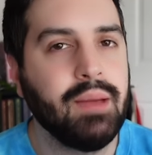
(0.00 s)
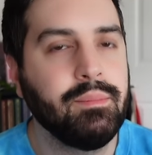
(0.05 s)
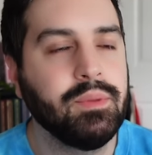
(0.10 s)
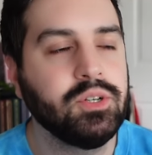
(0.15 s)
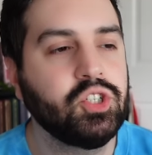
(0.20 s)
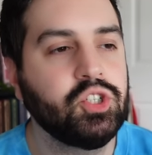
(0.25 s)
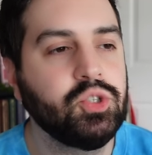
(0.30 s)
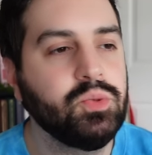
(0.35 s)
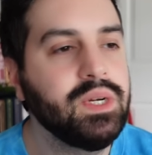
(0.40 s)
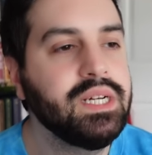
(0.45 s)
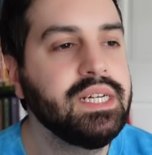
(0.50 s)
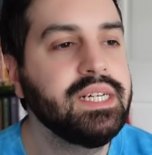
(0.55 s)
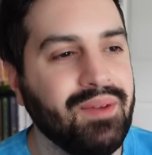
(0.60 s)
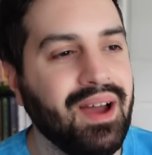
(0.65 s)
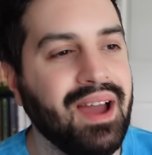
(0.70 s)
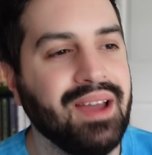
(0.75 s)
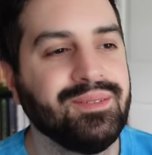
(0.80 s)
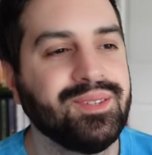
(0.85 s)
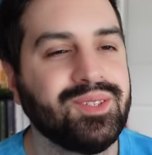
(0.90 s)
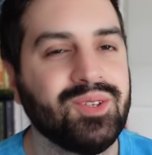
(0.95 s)
I'm not sure. But
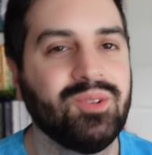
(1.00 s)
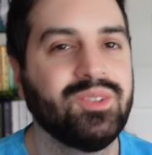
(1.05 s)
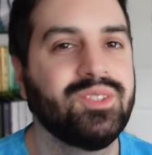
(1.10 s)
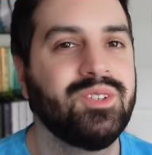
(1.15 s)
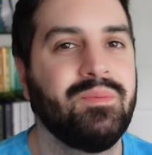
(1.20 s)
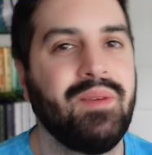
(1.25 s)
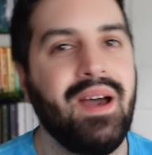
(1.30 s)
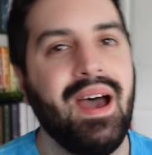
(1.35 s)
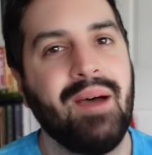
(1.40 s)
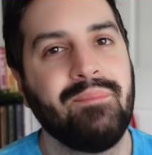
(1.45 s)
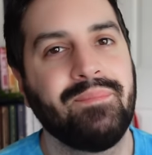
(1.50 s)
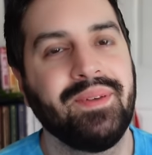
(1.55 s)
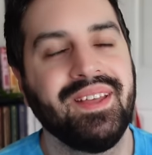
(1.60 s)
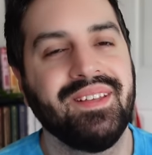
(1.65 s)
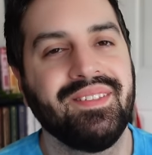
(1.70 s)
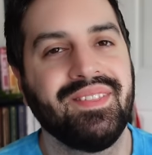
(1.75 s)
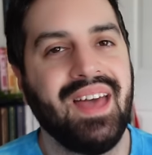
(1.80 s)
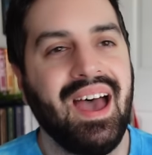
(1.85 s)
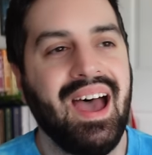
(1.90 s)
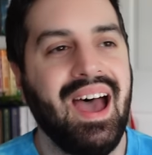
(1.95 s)
I'm so super
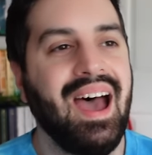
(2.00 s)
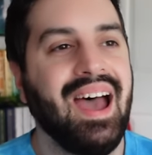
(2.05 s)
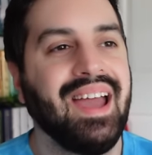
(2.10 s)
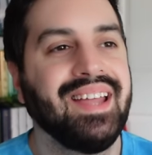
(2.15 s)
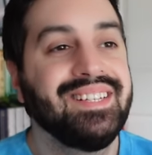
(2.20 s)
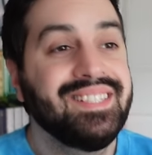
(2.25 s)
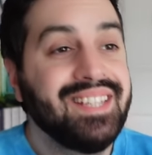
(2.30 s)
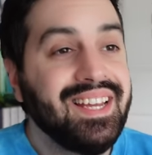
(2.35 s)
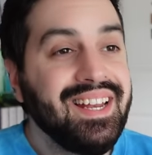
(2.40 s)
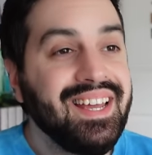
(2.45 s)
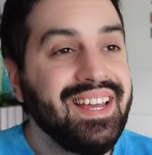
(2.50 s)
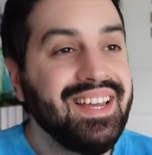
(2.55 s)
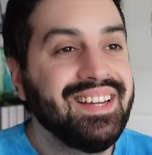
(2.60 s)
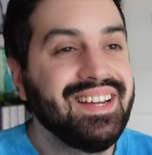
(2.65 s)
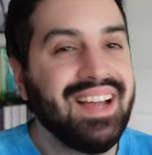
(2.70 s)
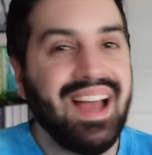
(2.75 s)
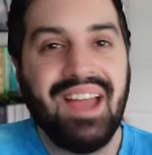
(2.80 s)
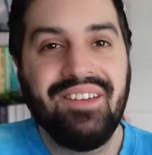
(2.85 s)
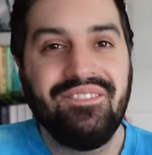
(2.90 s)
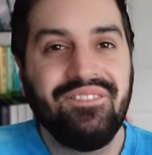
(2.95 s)
happy that I did
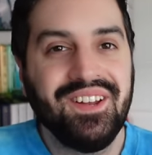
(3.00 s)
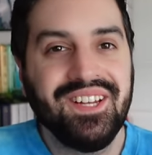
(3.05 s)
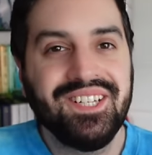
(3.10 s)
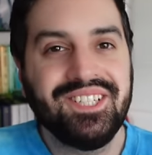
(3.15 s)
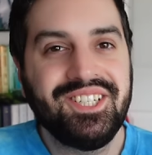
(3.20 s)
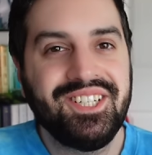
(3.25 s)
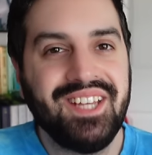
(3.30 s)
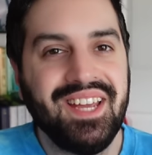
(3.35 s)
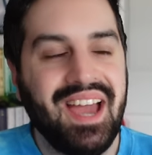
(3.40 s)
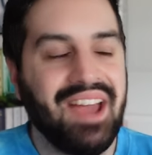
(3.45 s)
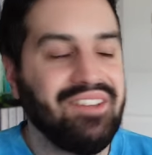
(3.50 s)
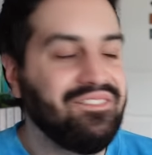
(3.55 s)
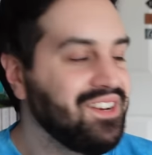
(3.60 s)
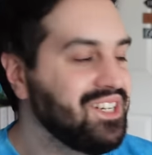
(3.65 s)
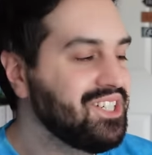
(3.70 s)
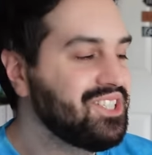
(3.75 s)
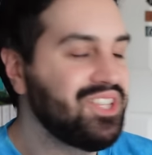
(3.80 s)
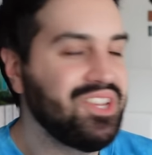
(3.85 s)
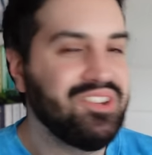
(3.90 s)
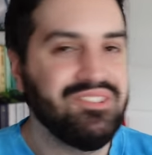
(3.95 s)
it. I finished it. I
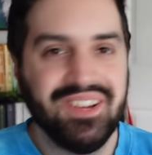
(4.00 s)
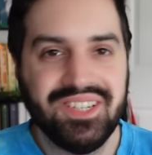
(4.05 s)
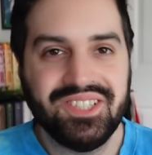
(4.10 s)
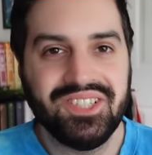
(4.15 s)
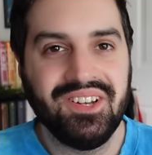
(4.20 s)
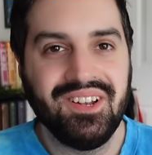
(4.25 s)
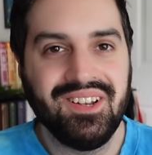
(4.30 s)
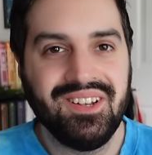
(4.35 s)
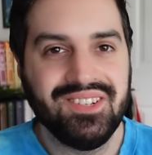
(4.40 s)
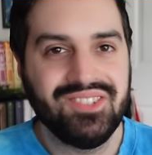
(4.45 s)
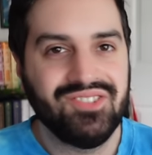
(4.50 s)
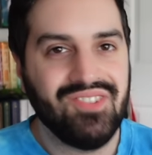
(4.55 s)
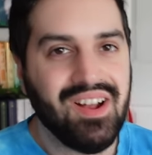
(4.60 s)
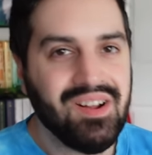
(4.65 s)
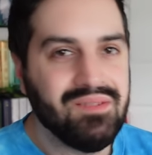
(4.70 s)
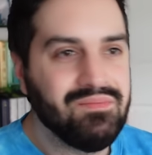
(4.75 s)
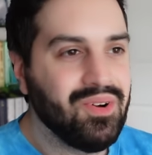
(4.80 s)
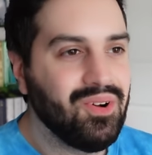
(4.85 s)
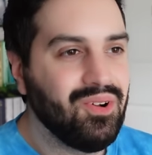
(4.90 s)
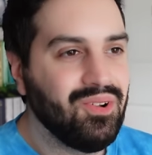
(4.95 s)
finished the original
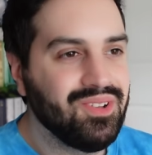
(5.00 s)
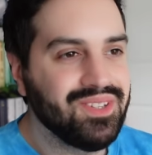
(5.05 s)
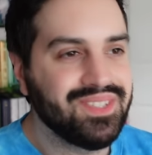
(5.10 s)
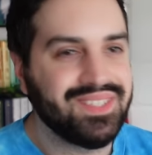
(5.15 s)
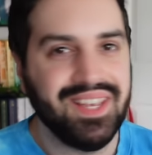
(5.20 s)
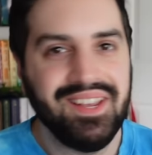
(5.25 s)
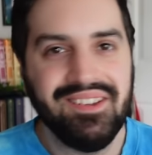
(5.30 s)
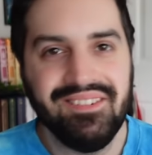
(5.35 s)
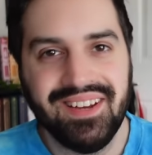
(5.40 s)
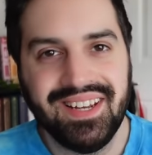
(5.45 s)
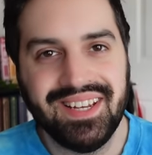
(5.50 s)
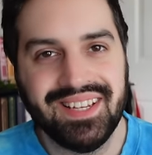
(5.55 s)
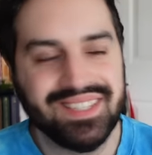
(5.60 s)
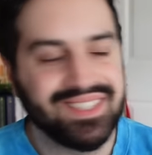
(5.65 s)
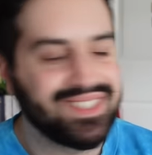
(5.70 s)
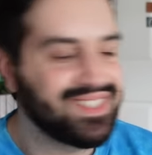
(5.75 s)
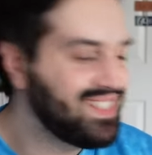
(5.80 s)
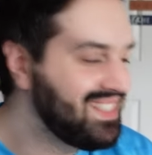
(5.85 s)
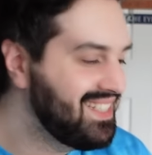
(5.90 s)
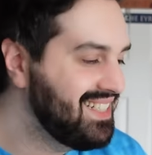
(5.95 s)
Dragon Ball
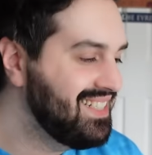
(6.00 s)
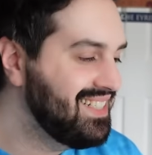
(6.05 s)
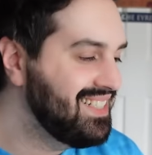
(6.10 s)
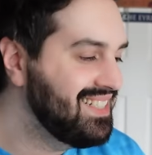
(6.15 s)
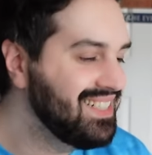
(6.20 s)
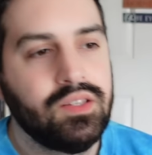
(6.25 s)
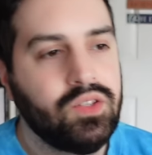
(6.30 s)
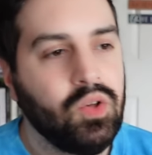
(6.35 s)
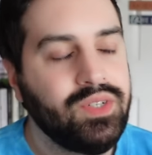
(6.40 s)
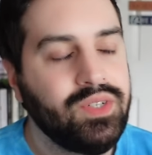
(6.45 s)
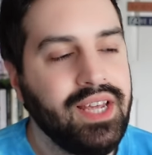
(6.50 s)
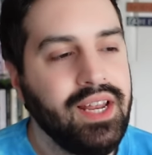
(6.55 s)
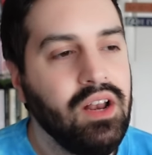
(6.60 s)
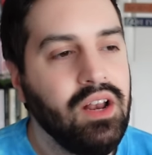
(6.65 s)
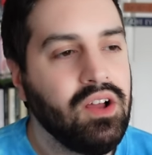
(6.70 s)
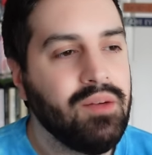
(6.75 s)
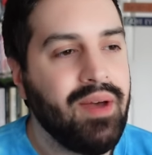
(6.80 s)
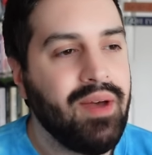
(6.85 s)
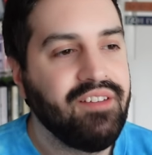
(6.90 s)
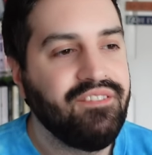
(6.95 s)
series. Eee. So taking a
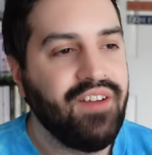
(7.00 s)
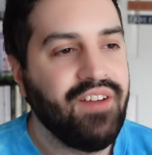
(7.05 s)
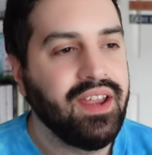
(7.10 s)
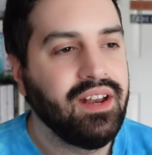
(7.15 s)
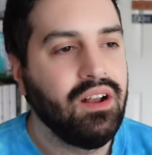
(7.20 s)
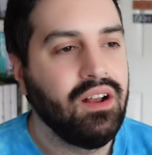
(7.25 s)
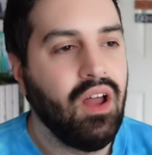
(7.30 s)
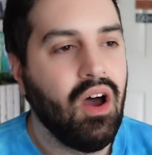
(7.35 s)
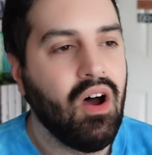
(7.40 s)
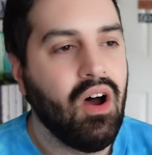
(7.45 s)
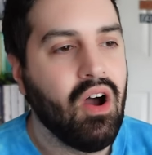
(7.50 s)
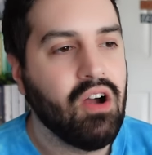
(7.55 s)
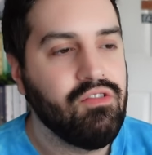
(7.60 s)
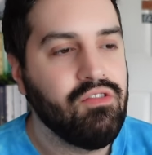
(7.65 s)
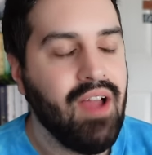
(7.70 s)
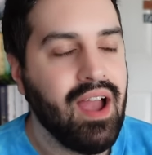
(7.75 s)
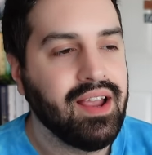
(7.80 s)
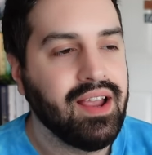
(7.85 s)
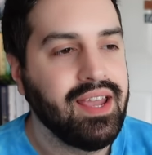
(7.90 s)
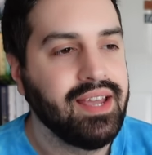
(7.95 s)
look at my final arc
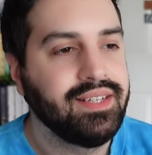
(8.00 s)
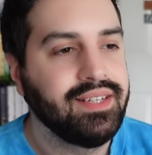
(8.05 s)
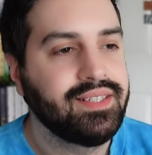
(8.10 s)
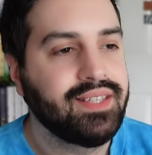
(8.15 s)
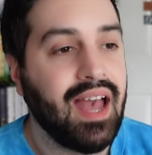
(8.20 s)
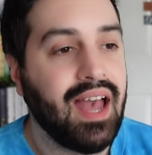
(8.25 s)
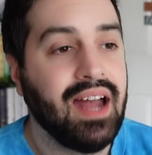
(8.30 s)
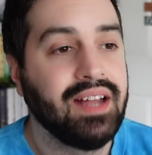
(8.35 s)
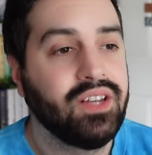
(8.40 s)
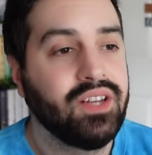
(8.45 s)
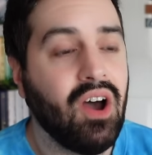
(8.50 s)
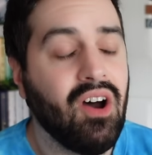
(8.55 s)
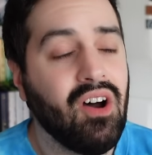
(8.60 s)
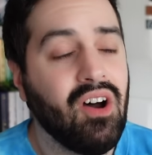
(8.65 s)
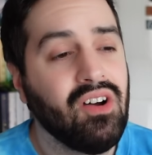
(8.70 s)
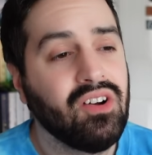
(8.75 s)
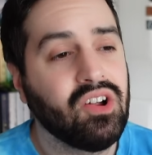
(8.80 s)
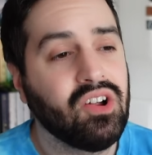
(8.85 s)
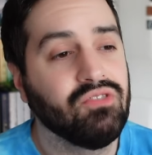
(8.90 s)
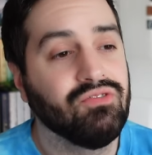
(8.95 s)
rankings and
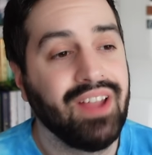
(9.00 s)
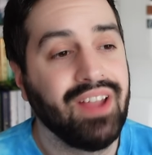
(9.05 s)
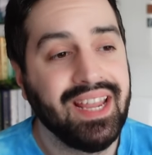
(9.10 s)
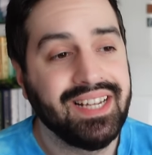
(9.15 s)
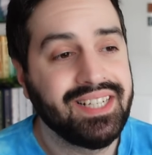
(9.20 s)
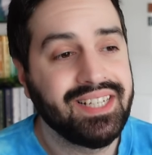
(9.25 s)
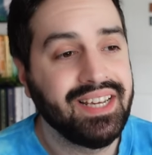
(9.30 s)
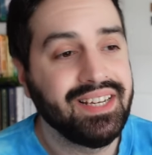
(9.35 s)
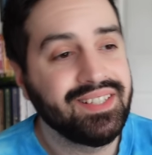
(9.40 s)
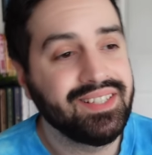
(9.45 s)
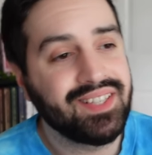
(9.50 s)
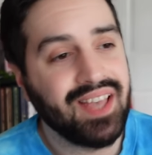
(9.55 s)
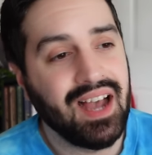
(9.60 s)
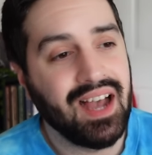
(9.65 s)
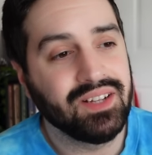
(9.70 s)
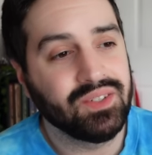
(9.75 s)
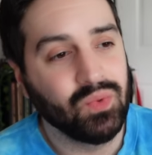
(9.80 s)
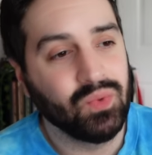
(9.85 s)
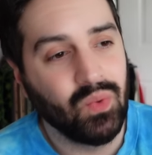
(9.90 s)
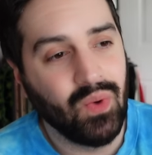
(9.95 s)
arc ratings
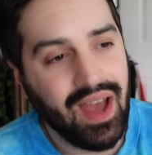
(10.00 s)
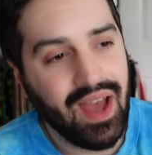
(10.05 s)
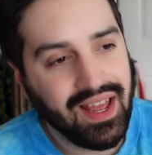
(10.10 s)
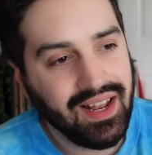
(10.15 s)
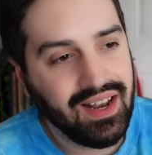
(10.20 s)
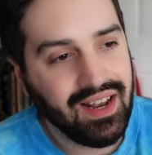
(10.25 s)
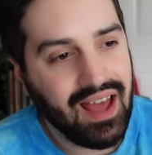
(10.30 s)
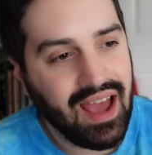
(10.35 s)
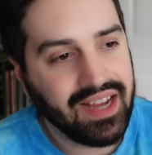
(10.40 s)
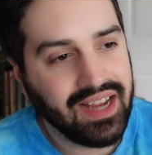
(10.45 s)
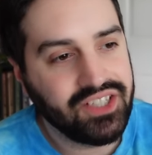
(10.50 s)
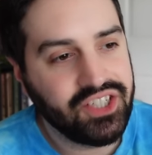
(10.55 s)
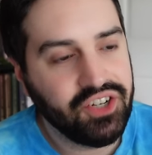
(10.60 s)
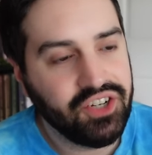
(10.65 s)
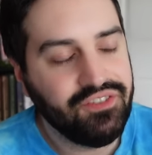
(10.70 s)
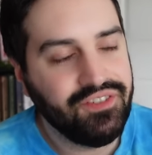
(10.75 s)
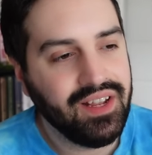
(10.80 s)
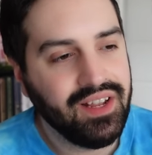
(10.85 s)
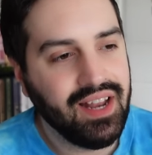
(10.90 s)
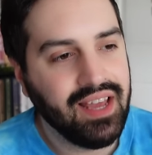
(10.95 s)
as well. I
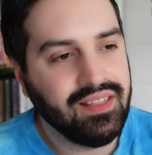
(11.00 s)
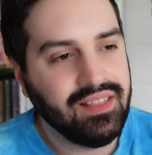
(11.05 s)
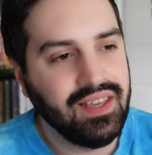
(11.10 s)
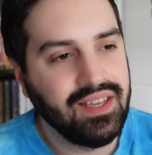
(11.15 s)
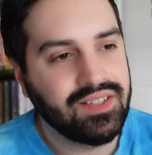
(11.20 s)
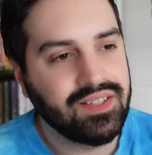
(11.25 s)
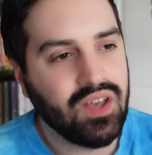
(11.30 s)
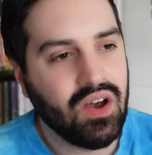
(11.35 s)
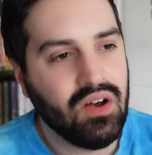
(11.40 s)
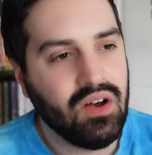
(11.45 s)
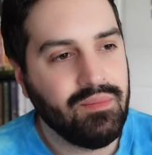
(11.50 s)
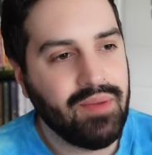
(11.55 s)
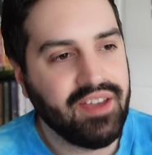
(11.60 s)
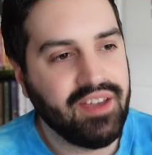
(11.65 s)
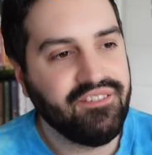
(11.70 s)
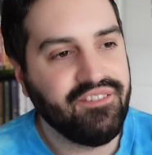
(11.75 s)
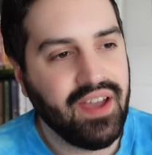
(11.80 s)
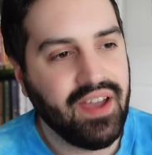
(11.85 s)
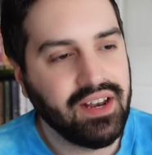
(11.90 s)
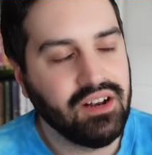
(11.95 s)
do feel like these are my
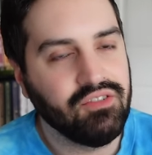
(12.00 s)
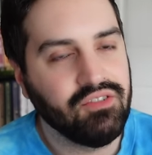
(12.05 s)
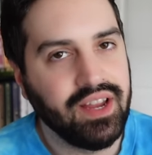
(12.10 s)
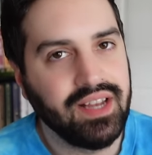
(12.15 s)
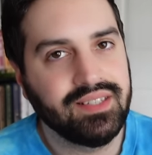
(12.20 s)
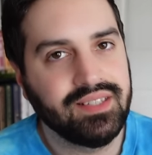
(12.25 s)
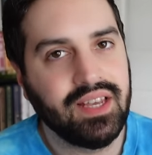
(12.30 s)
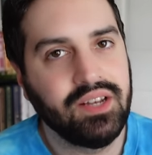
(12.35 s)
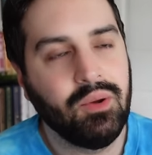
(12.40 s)
final ratings.